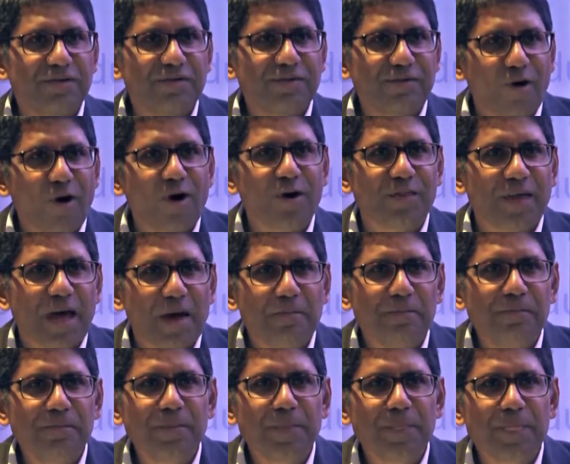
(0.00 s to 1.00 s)
for them,
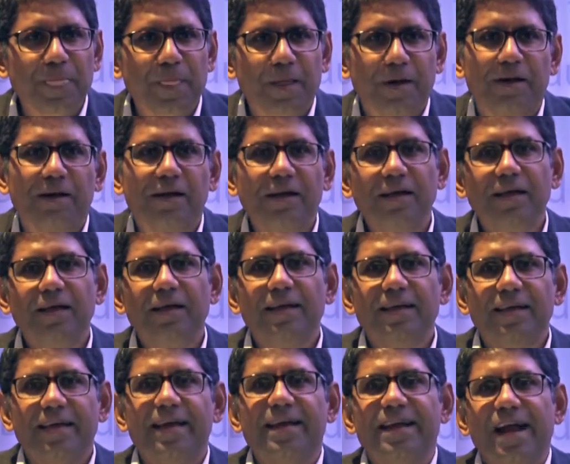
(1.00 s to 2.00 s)
right?
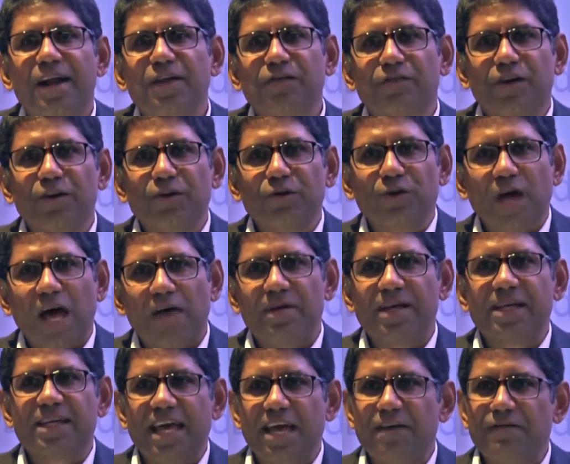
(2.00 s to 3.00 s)
In addition to
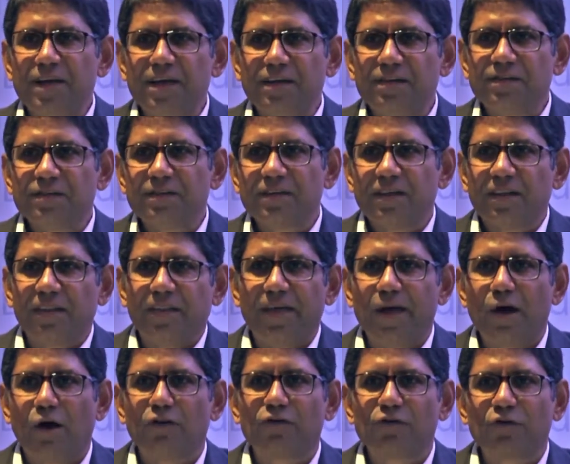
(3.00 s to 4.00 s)
having KVs,
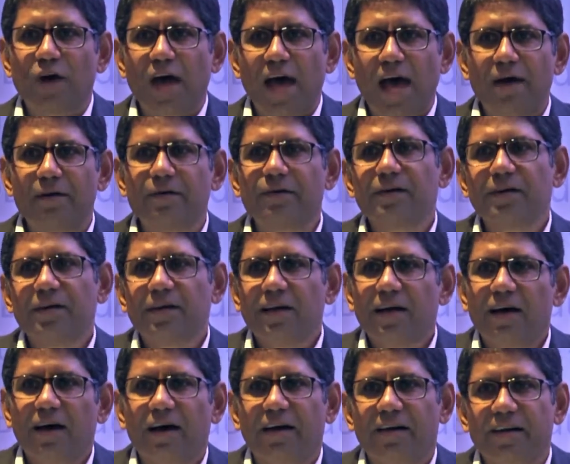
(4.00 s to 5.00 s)
they also have
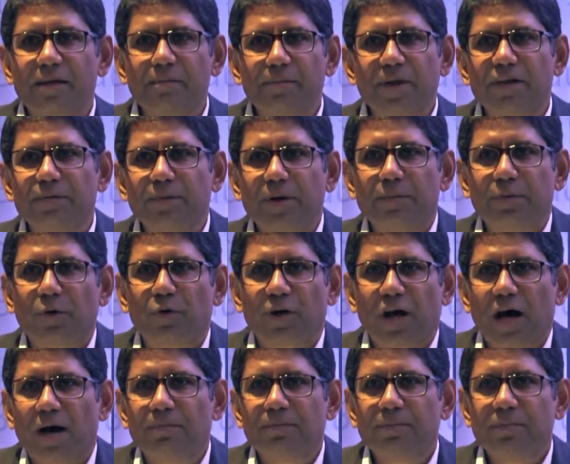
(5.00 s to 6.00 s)
a reimbursement
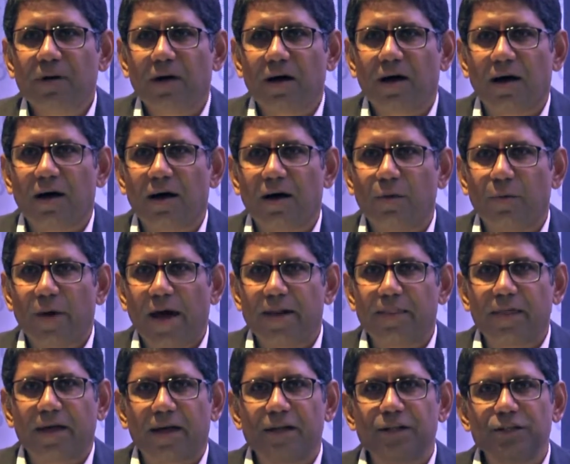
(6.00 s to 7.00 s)
program where
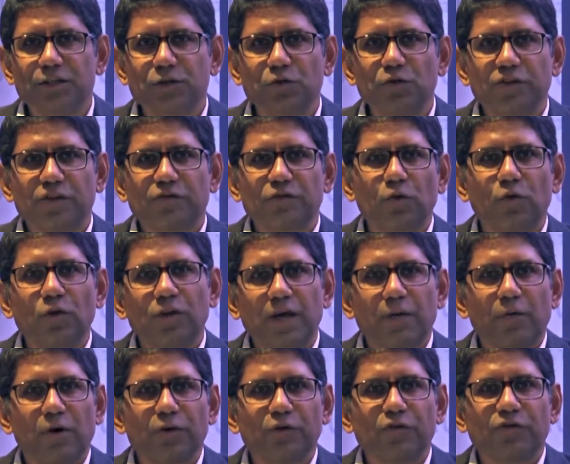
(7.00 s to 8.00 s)
they can choose a school they
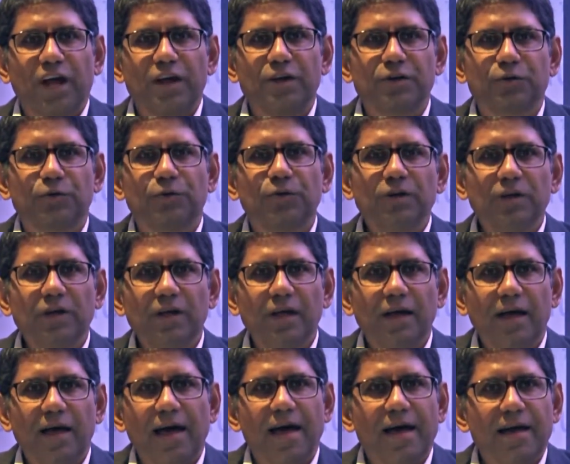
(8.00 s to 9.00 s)
want to send to,
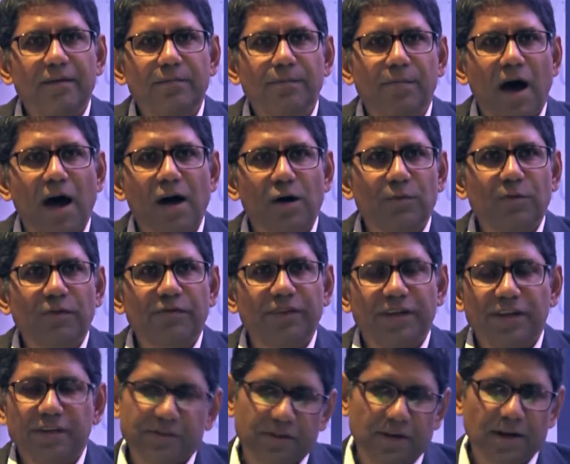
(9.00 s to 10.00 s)
and part of the
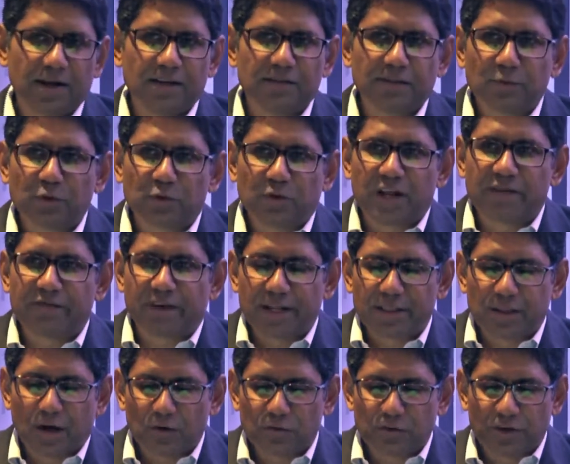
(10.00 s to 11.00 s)
fees, at least up to
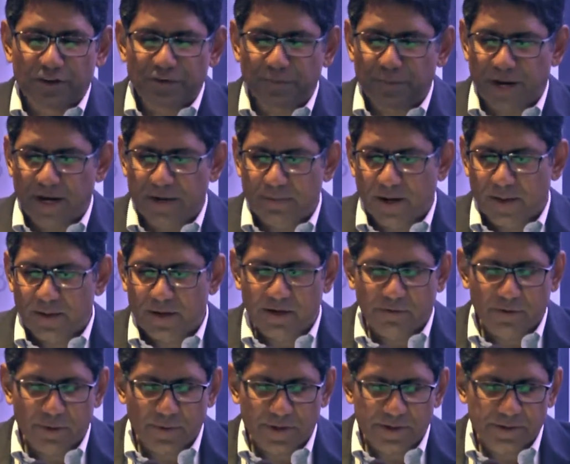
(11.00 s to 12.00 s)
25,000, is paid by the
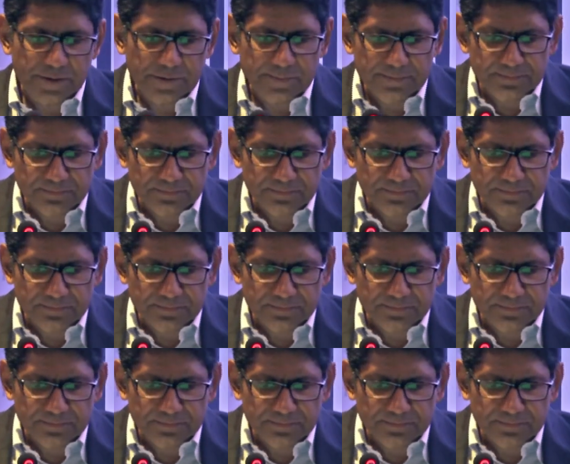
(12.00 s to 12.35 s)
government.